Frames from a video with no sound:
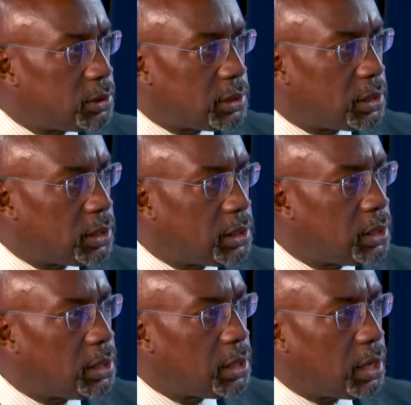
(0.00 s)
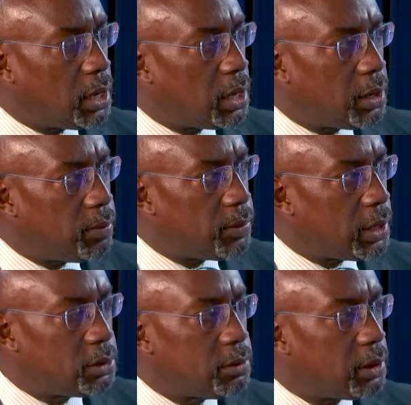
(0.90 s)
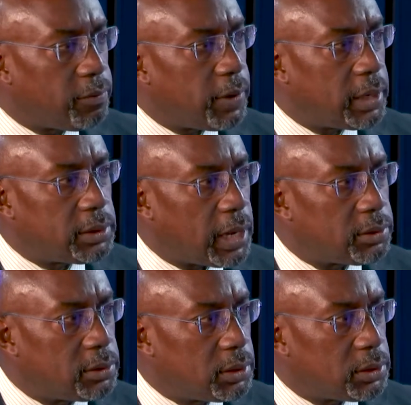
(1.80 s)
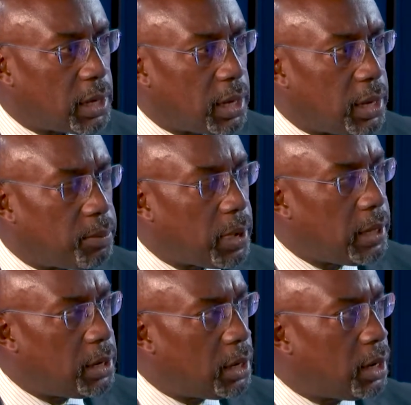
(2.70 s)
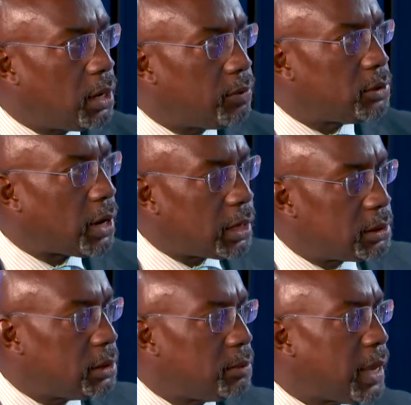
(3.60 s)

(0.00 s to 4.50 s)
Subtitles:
City. They're doing a fantastic job of attracting